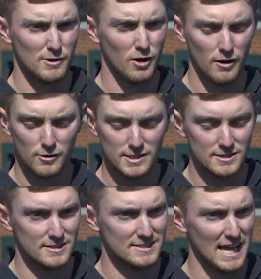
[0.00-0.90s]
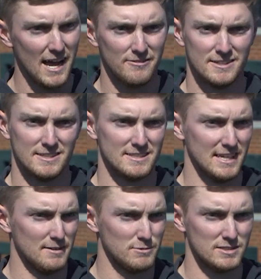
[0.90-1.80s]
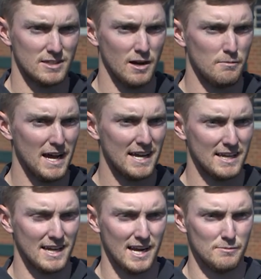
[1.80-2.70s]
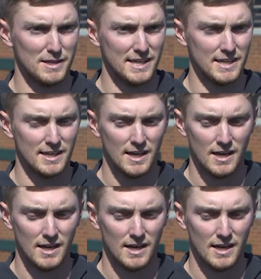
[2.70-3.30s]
We all owed it to the staff and to the team just to come back and kind of be